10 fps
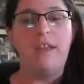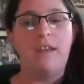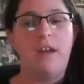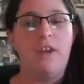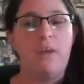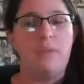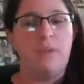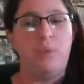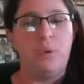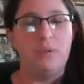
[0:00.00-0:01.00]
I'm
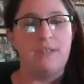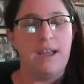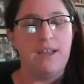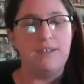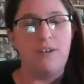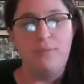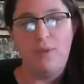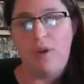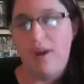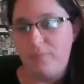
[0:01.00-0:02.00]
going to pause that, because
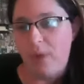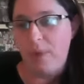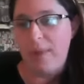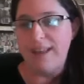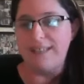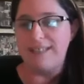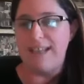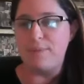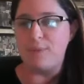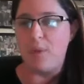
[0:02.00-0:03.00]
I'm getting into
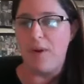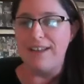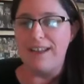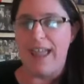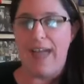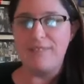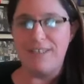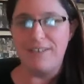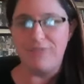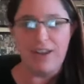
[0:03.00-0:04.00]
depths where I need
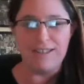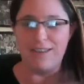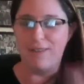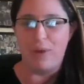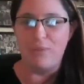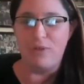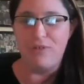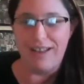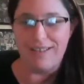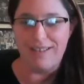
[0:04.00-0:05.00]
accounting advice, and I'm not
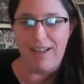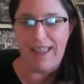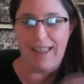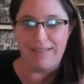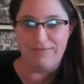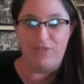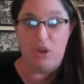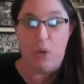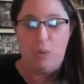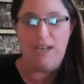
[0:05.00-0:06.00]
really like
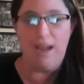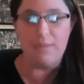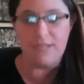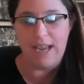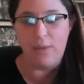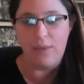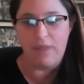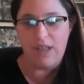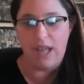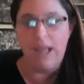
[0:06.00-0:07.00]
hugely up to date with
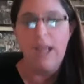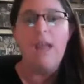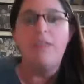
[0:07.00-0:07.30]
everything.